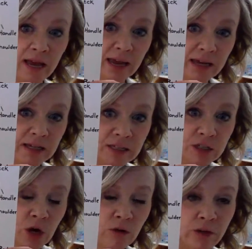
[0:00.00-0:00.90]

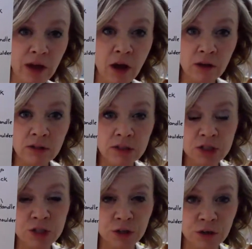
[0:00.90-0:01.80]
and they all
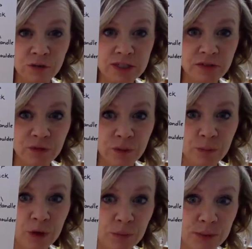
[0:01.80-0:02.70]
serve a different
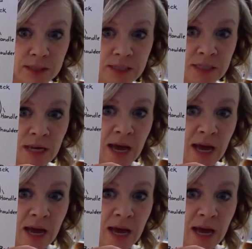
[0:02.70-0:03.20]
purpose.